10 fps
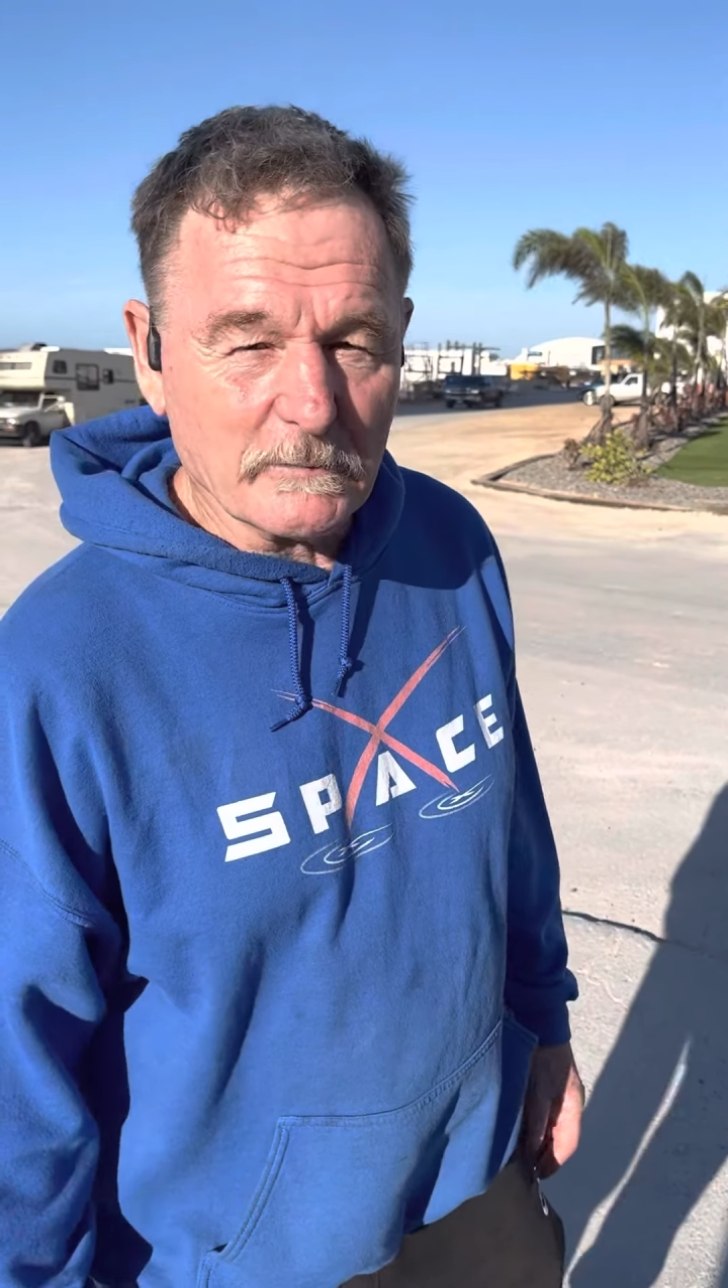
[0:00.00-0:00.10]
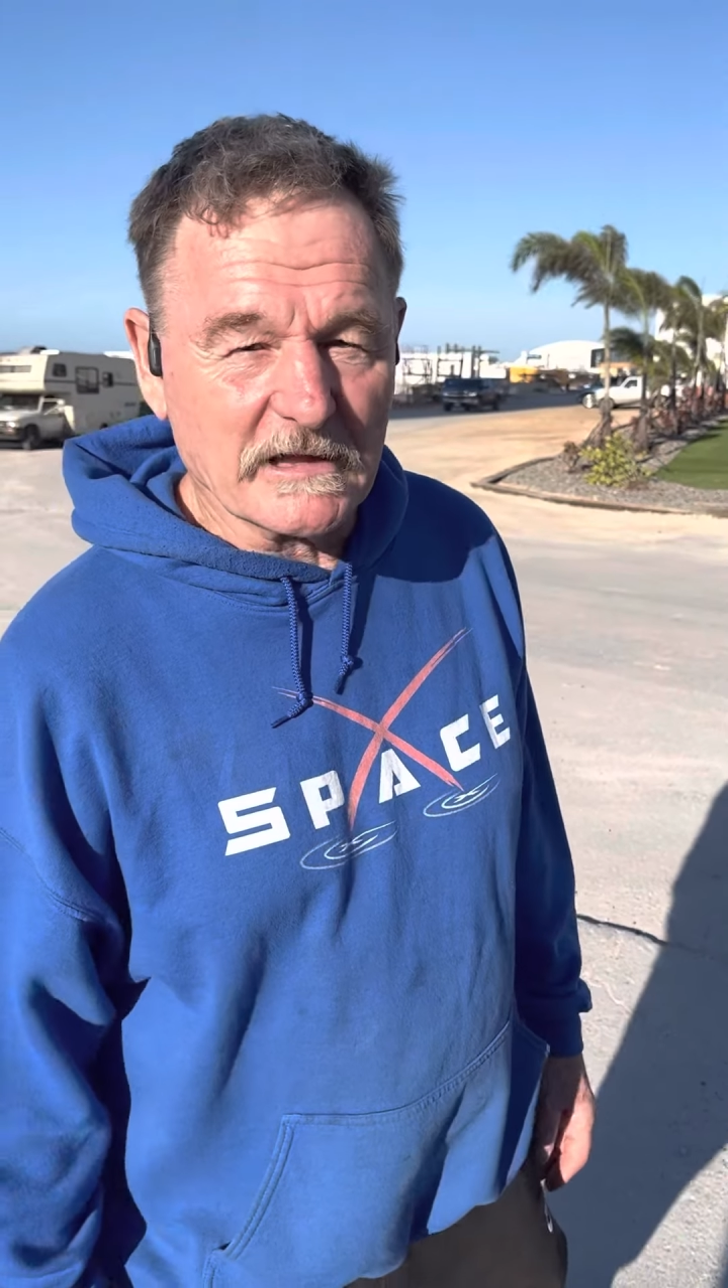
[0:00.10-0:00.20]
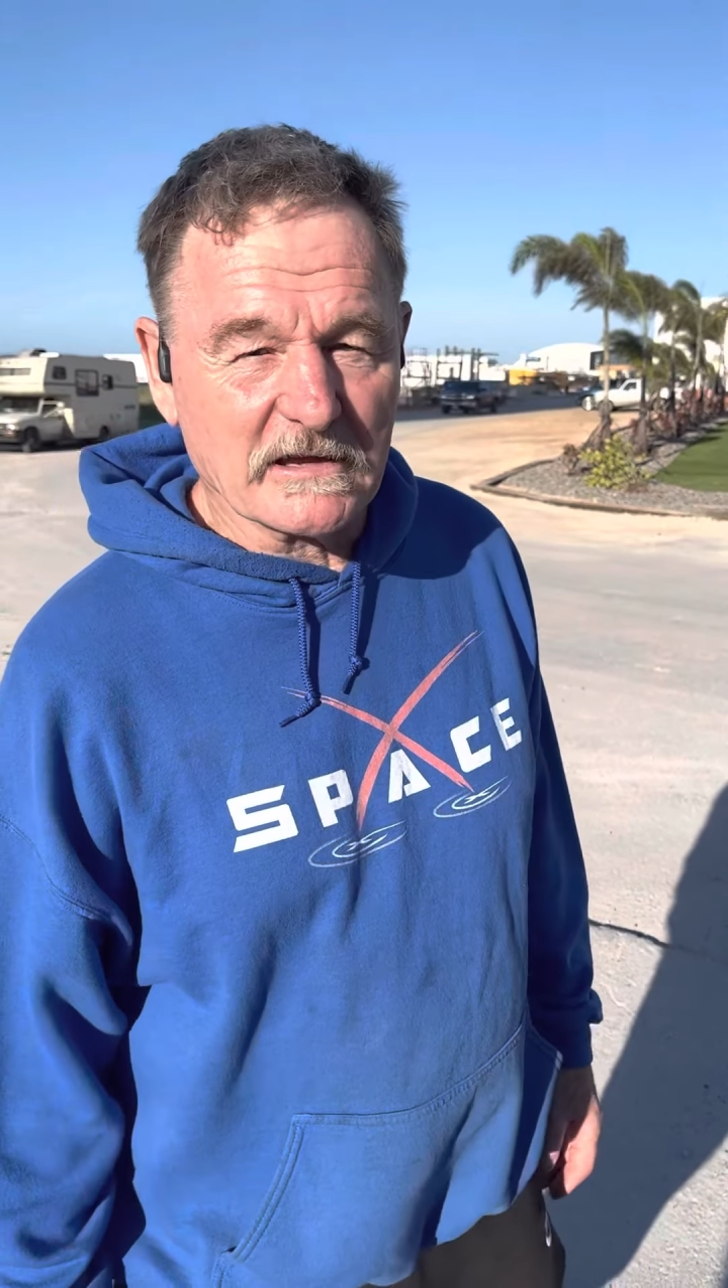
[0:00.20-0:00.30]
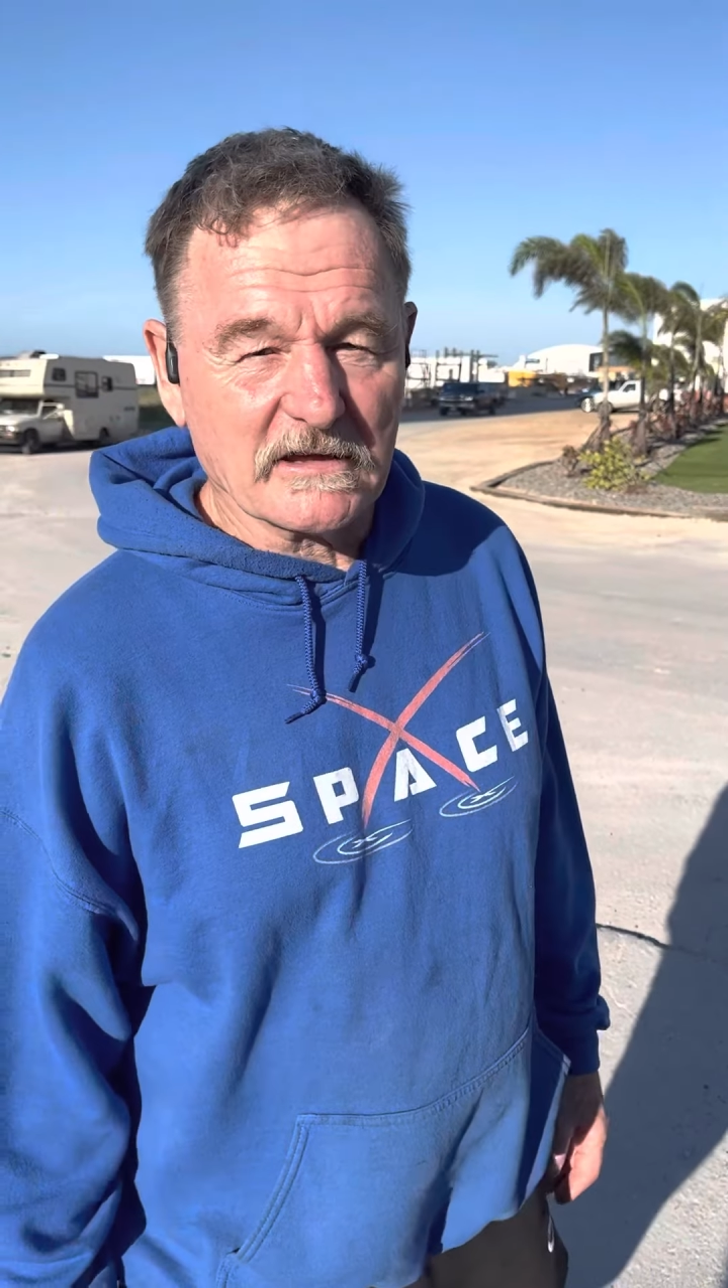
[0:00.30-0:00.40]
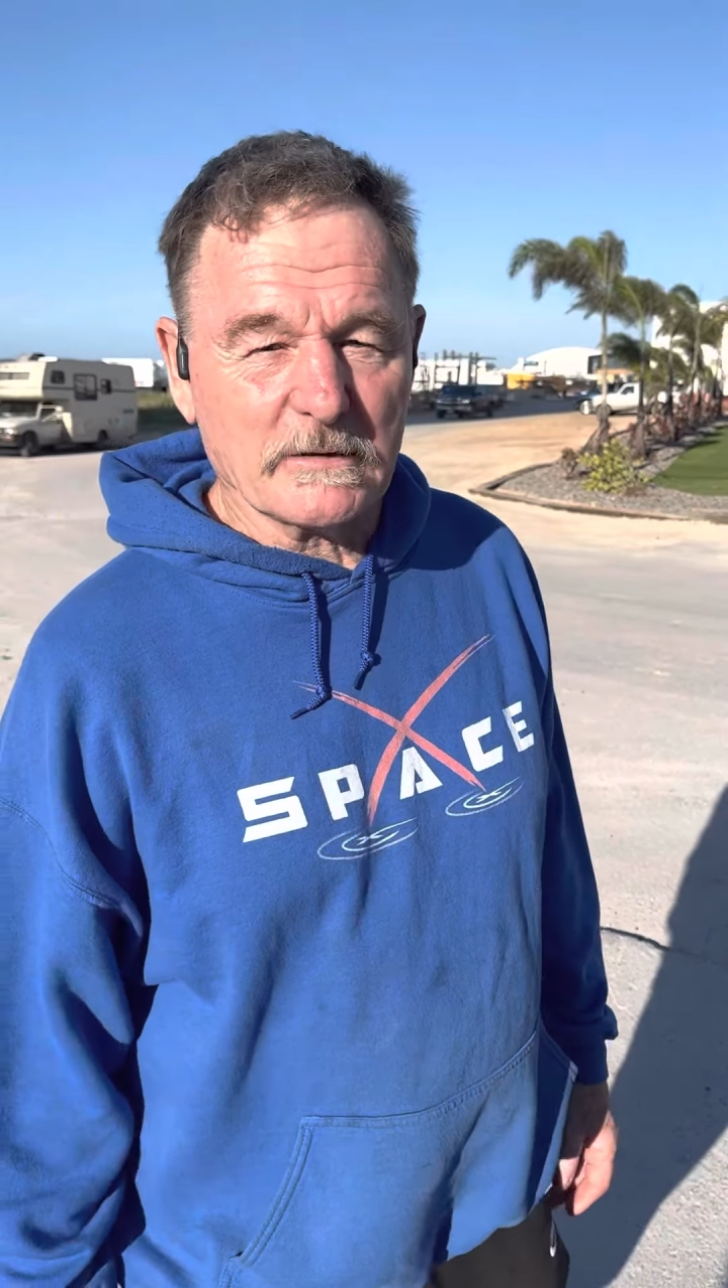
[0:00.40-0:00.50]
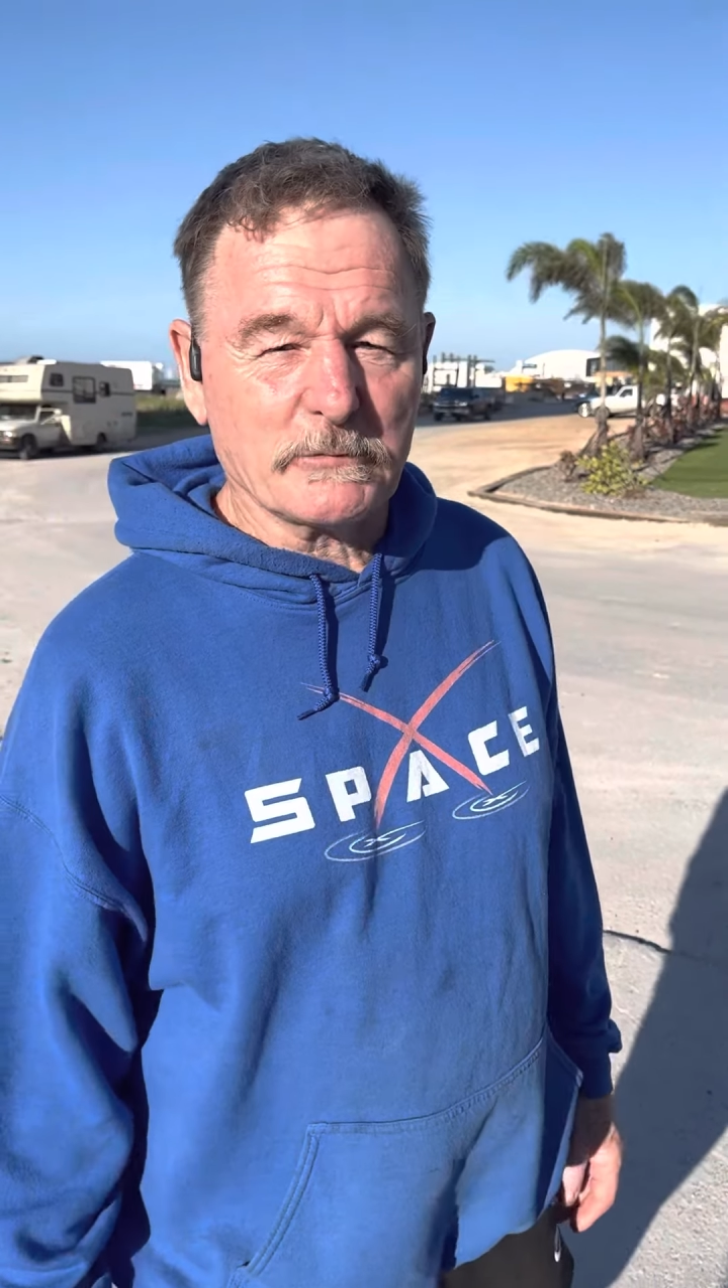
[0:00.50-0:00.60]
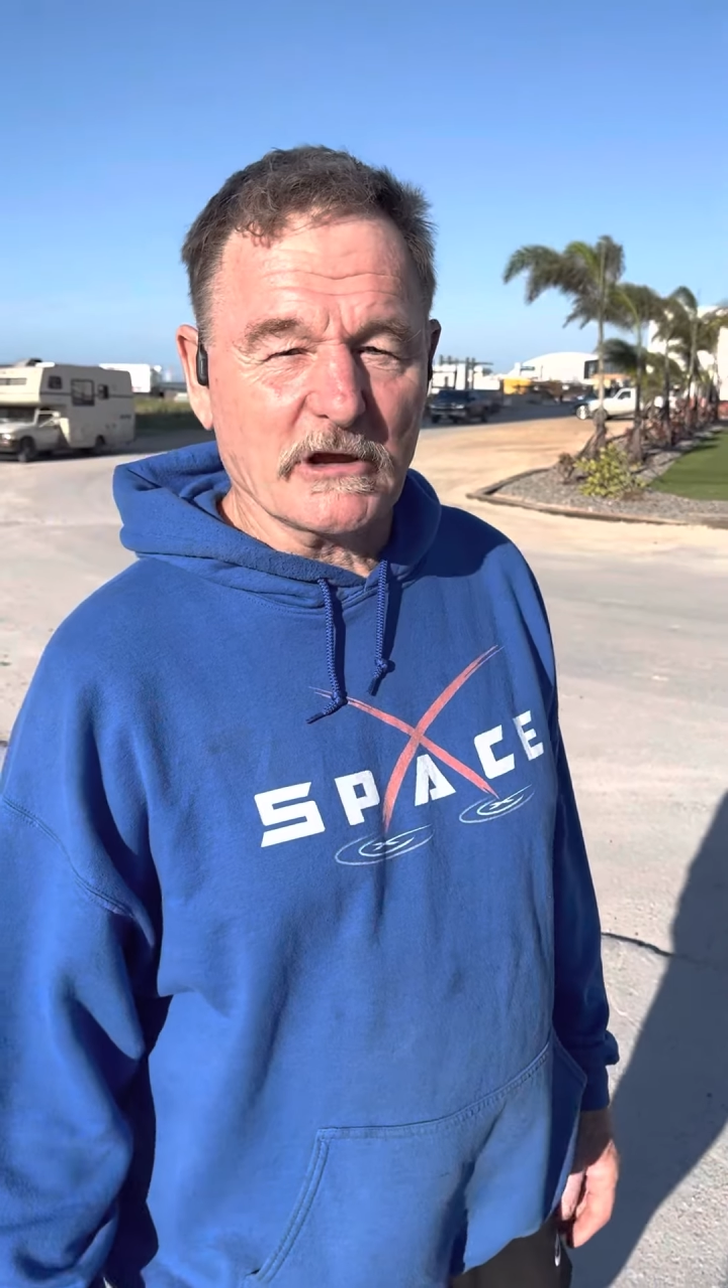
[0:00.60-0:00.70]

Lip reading: and they keep me